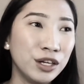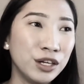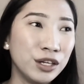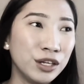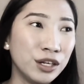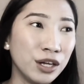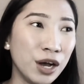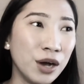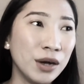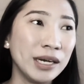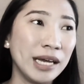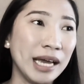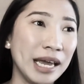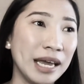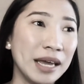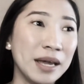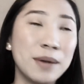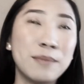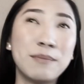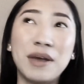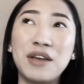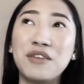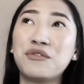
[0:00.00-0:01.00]
okay,
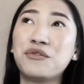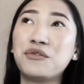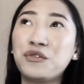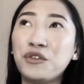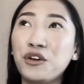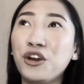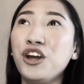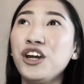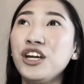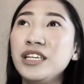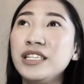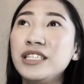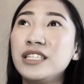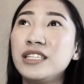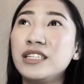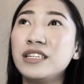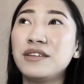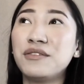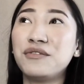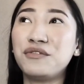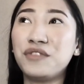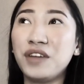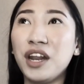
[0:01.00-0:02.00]
my first
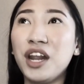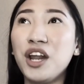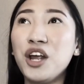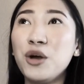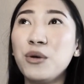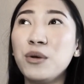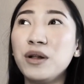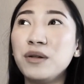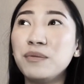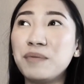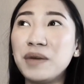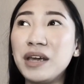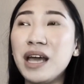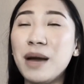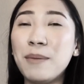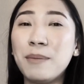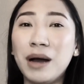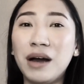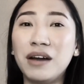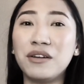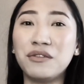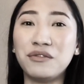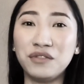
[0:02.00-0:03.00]
video will be
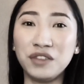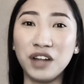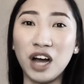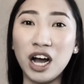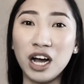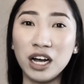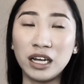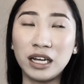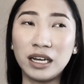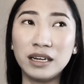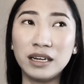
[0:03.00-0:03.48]
about a vlog.